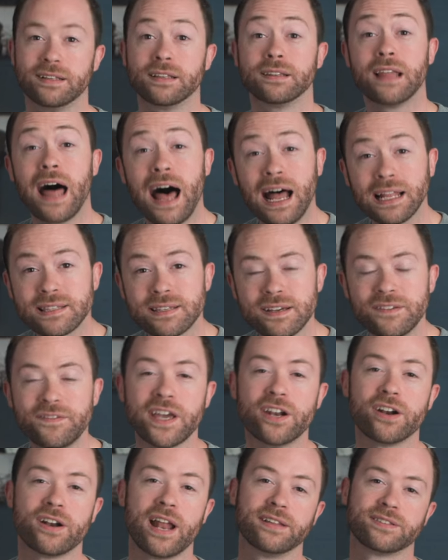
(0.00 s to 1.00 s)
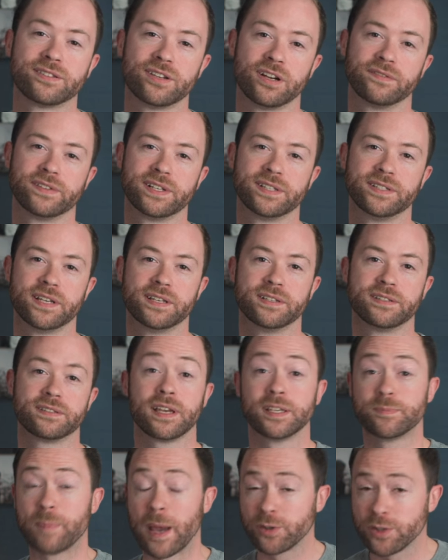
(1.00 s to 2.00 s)
Lots of internet services,
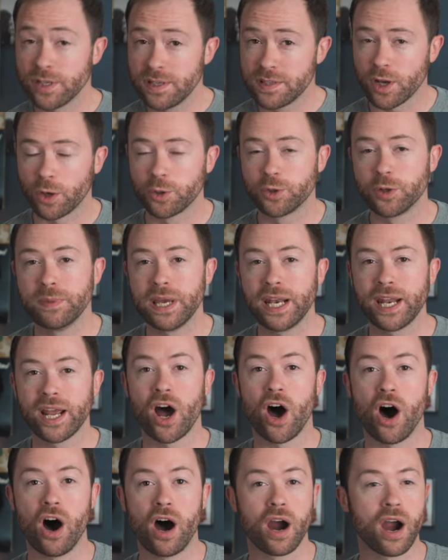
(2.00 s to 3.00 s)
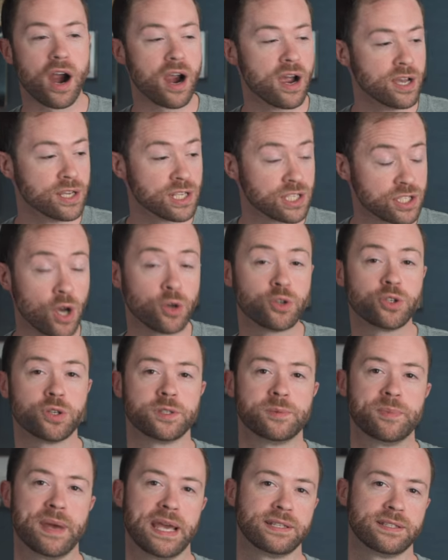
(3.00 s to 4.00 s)
especially social media, are social
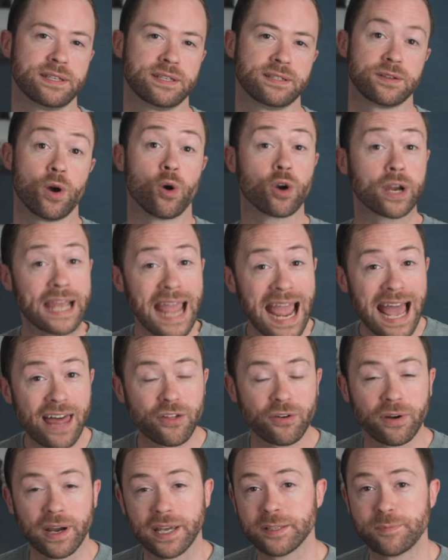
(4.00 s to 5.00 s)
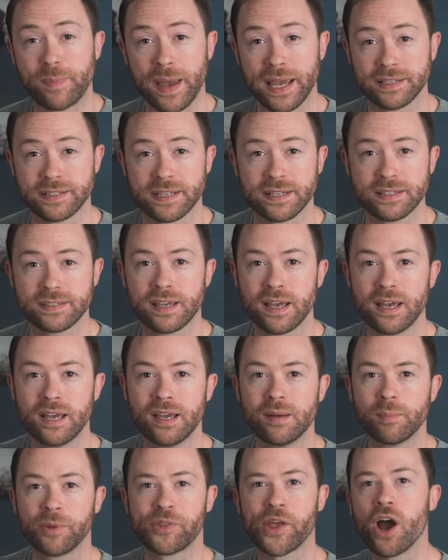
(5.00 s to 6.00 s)
spaces or gathering spaces,
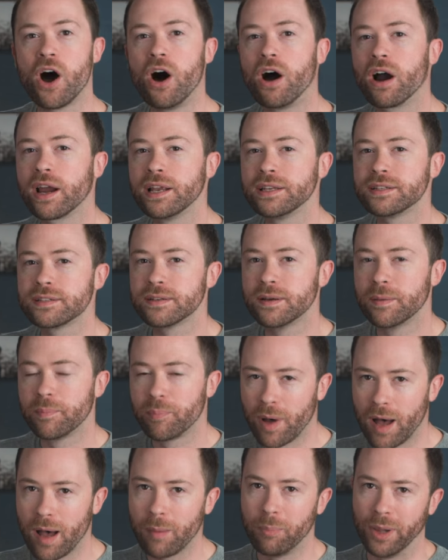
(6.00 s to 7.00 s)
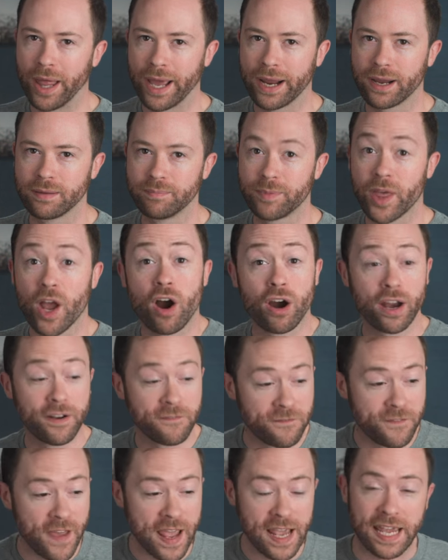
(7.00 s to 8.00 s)
but they aren't public. They aren't
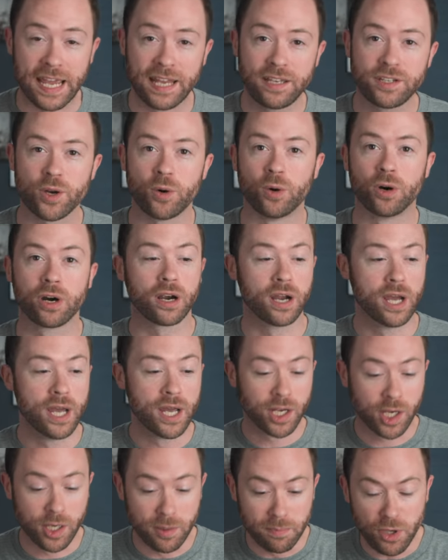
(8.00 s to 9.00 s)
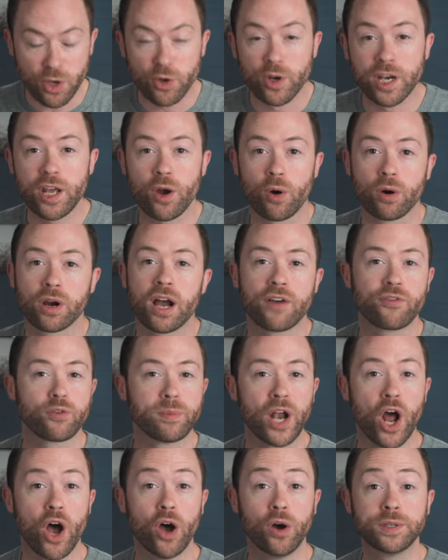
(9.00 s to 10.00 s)
vacant or community or
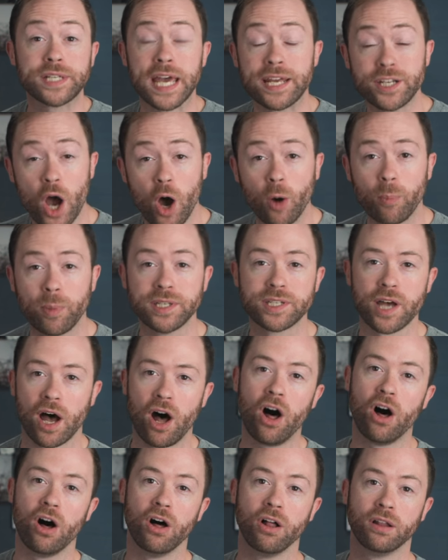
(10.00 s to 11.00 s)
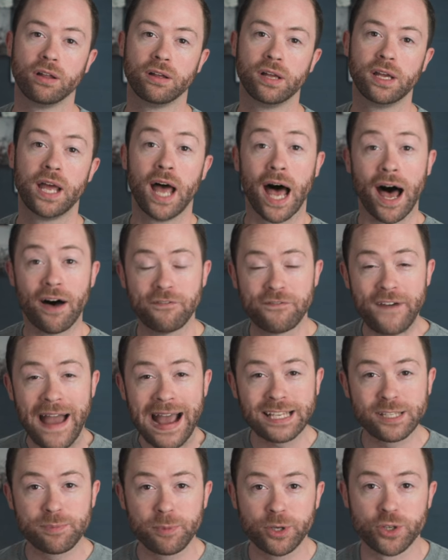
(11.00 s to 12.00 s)
government owned and open to all a
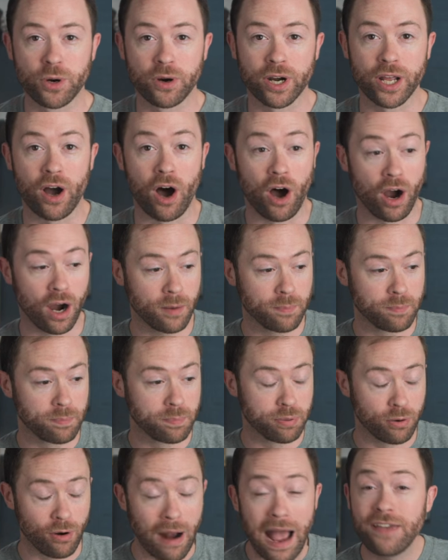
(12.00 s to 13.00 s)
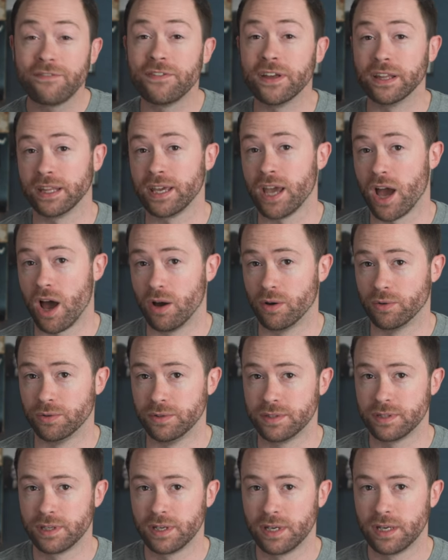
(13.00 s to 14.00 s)
vast majority are privately
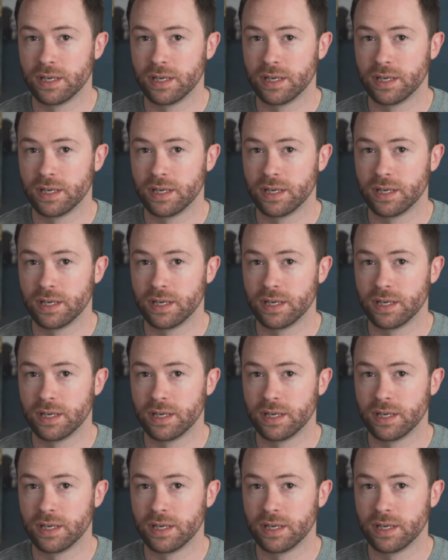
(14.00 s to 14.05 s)
owned.